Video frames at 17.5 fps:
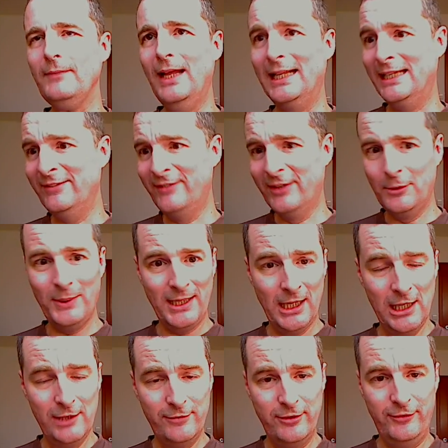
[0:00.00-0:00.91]
I'll give a
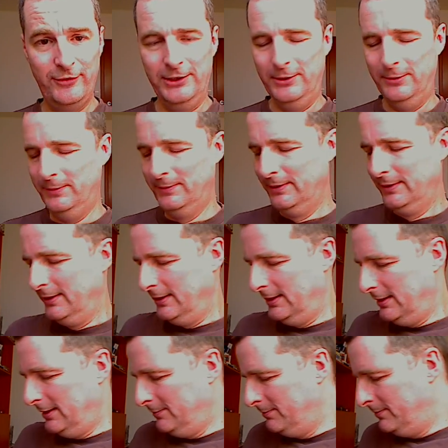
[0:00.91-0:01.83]
quick overview.
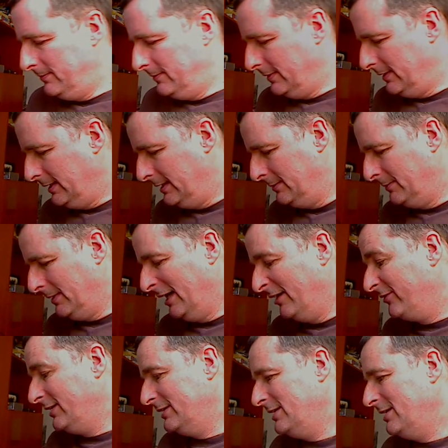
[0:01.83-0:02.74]

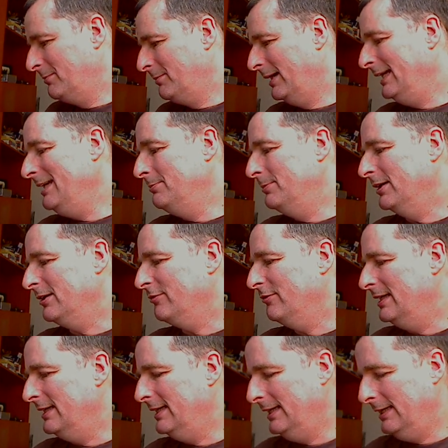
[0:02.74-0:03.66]
I've got it on my ebook
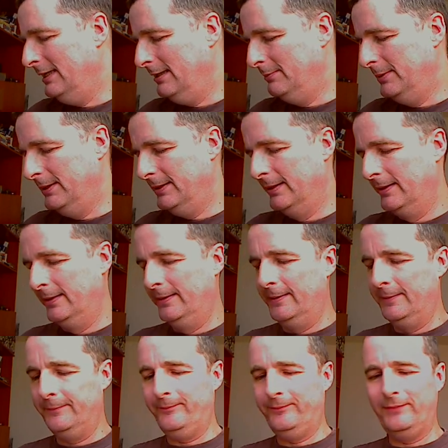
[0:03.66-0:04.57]
reader here, but
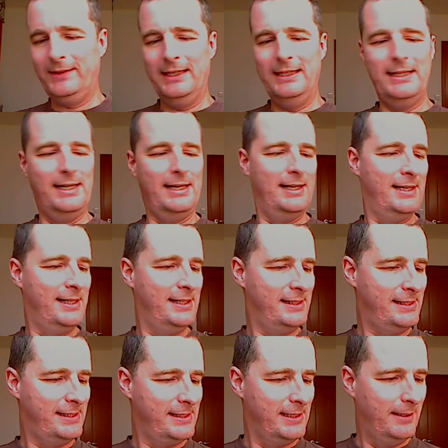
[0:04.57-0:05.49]
it
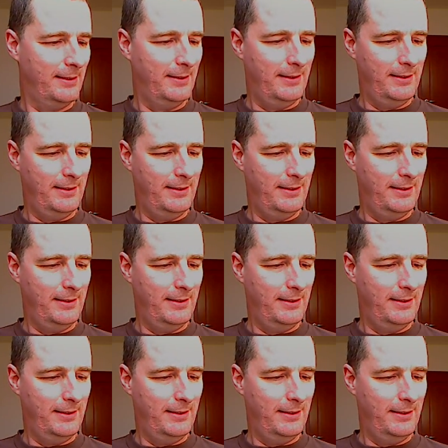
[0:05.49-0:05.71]
has